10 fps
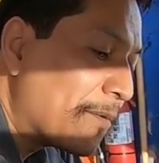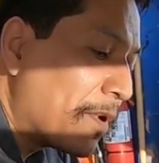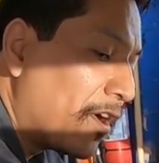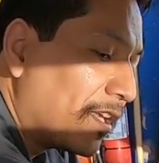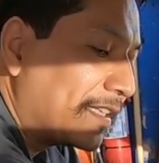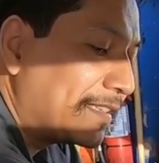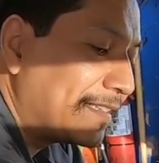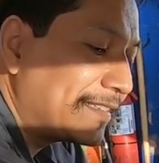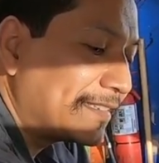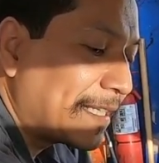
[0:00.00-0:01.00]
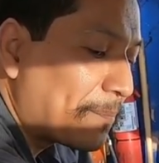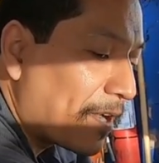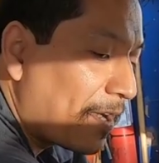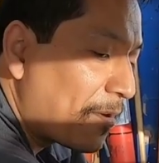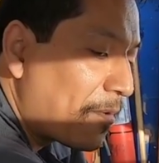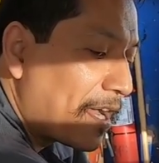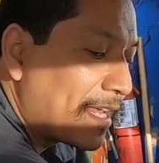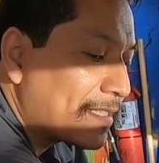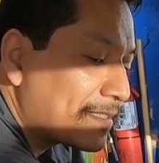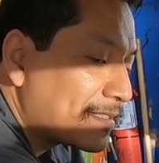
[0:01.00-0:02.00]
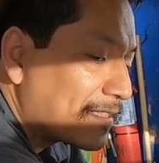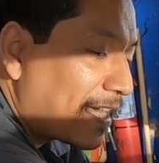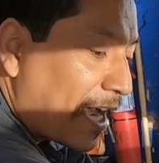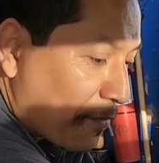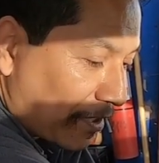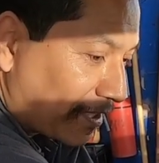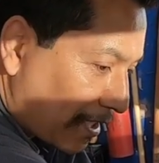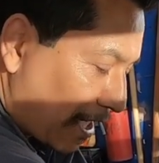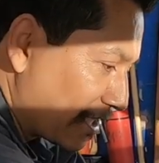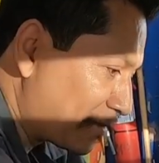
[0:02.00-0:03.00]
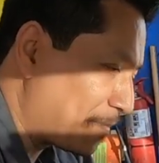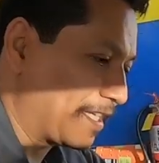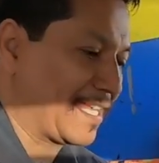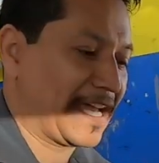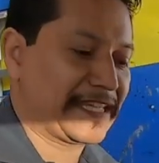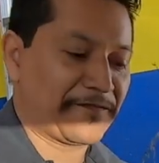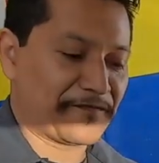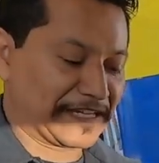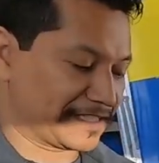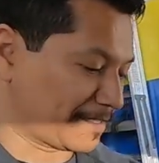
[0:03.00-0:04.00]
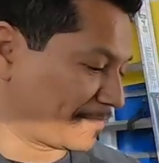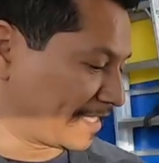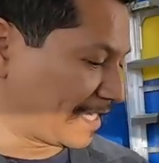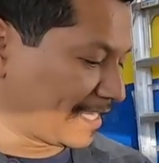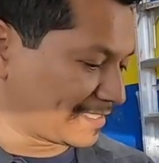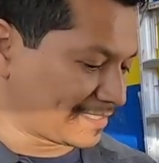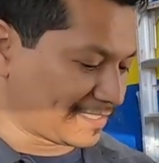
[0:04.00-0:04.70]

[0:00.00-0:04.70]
Well, the problem was I went to college, but I didn't finish it because...